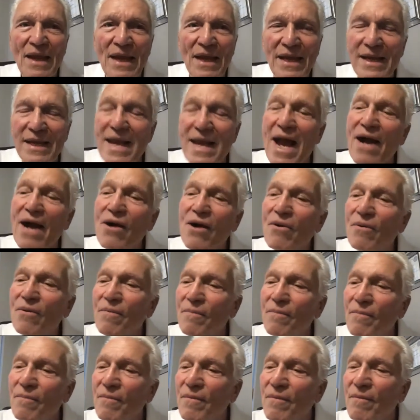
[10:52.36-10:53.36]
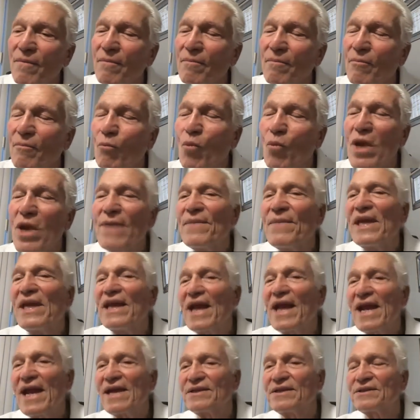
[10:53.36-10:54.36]
Now, women
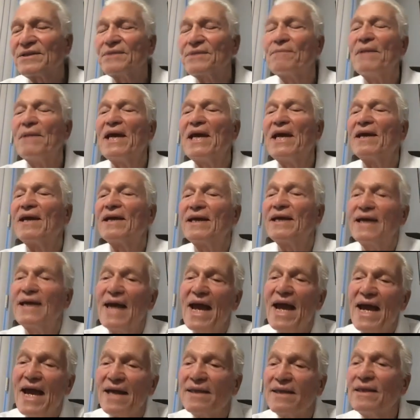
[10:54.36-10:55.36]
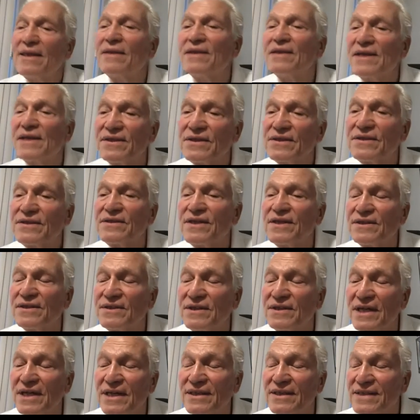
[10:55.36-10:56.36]
ask me, can this
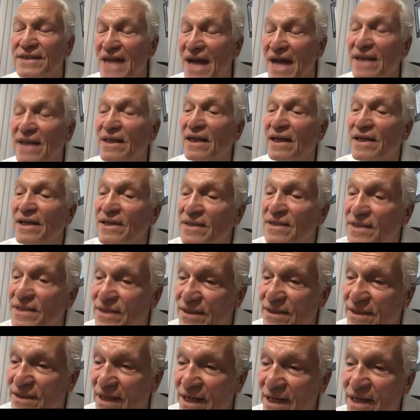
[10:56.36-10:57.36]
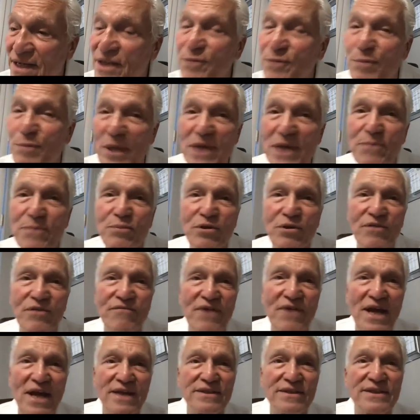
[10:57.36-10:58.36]
disease, deadly disease, be
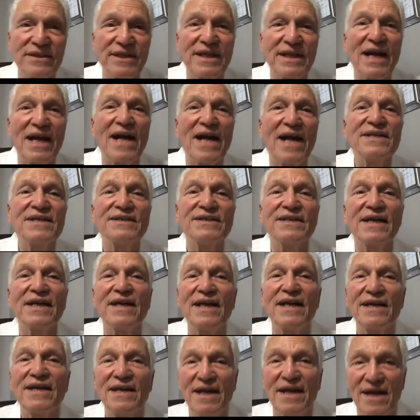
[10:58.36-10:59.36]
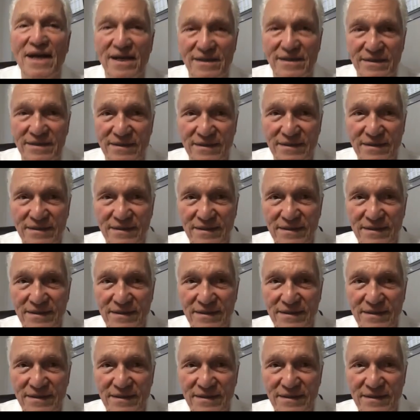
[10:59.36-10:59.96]
prevented? I say yes.